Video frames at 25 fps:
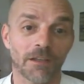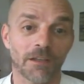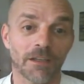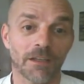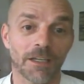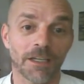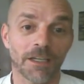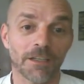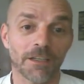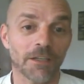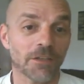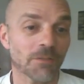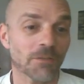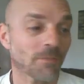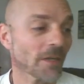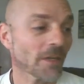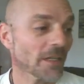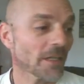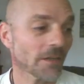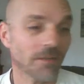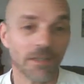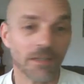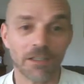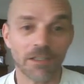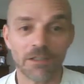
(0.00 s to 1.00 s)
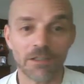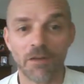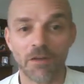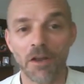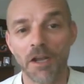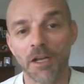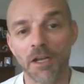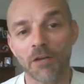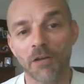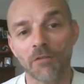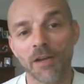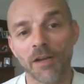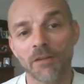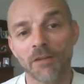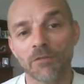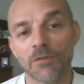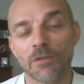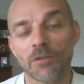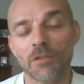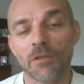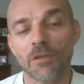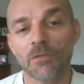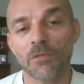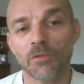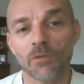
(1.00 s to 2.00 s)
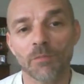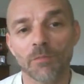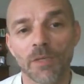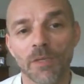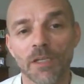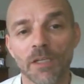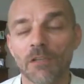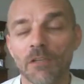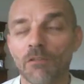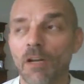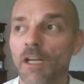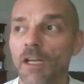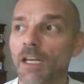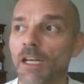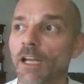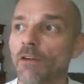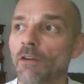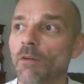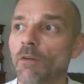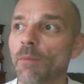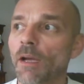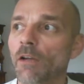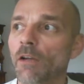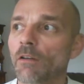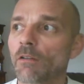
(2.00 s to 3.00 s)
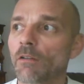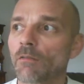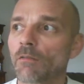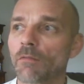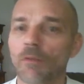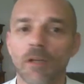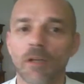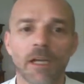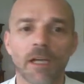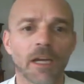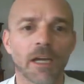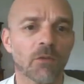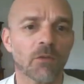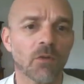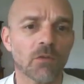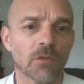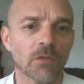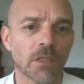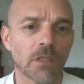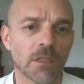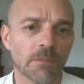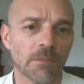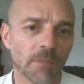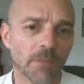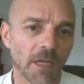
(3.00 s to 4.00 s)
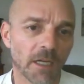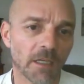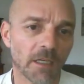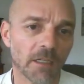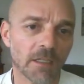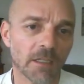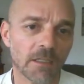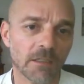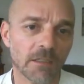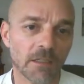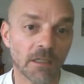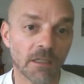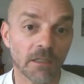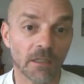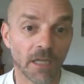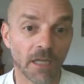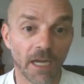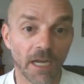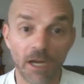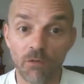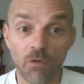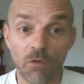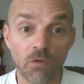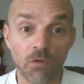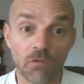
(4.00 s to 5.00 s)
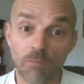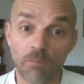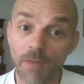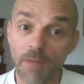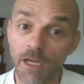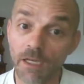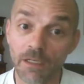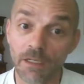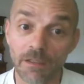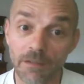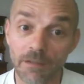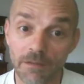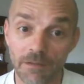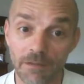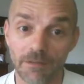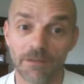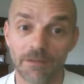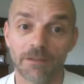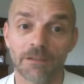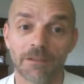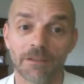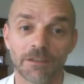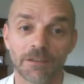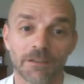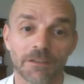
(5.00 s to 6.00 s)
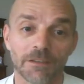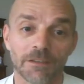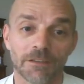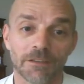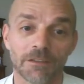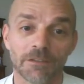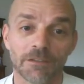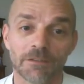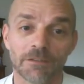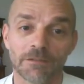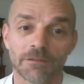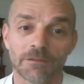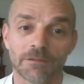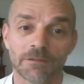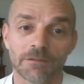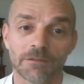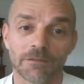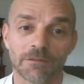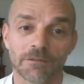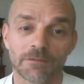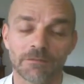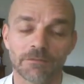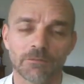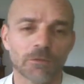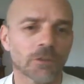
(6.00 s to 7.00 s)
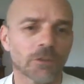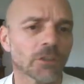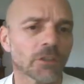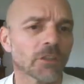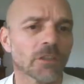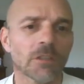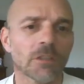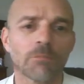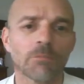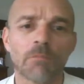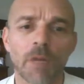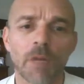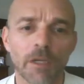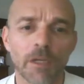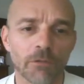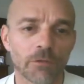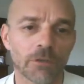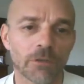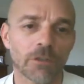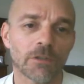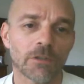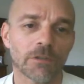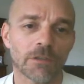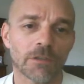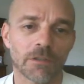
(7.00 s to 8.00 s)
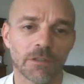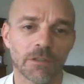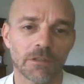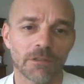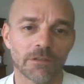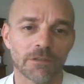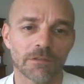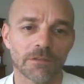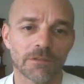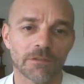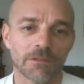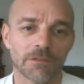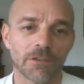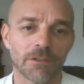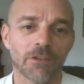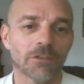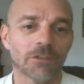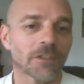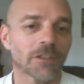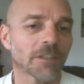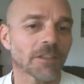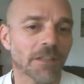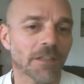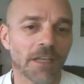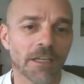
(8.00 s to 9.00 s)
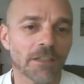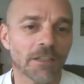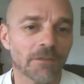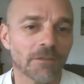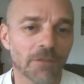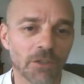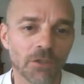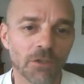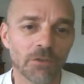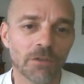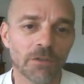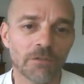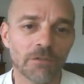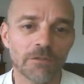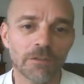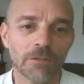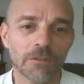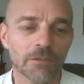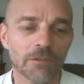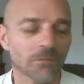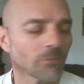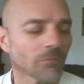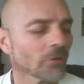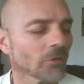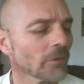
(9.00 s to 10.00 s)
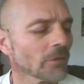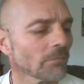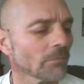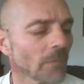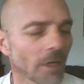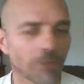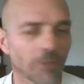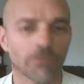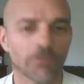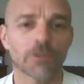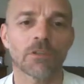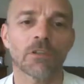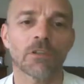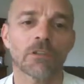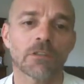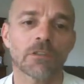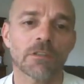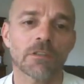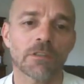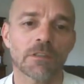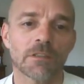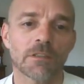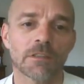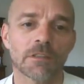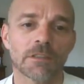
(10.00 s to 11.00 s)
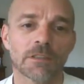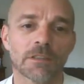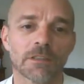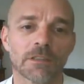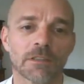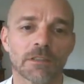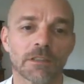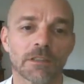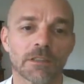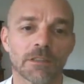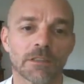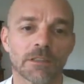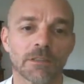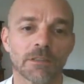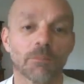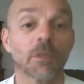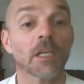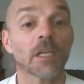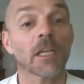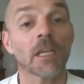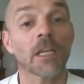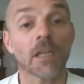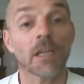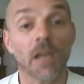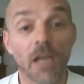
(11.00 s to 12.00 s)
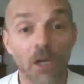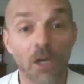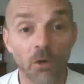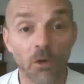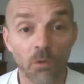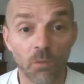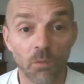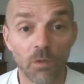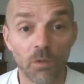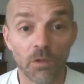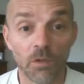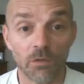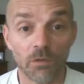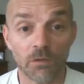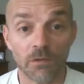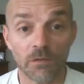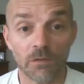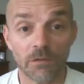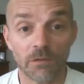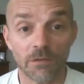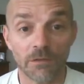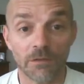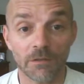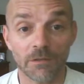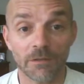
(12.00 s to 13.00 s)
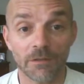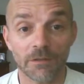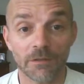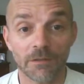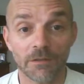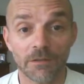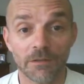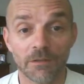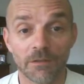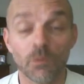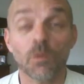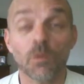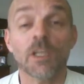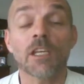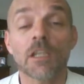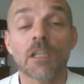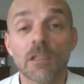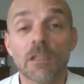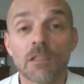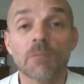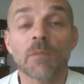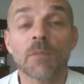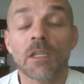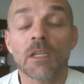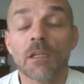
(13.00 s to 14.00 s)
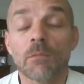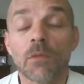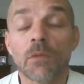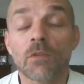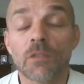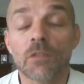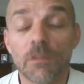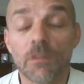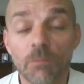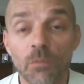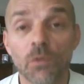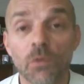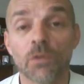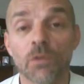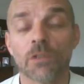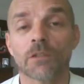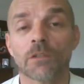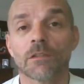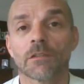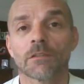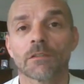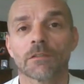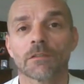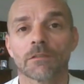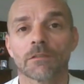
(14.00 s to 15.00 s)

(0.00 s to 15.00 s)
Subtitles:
And there's many things flying around on social media right now about how old this planet is and how old man is. We're just microdots. On the scale of the universe, we're microdots. But in our world, we need to be the most important.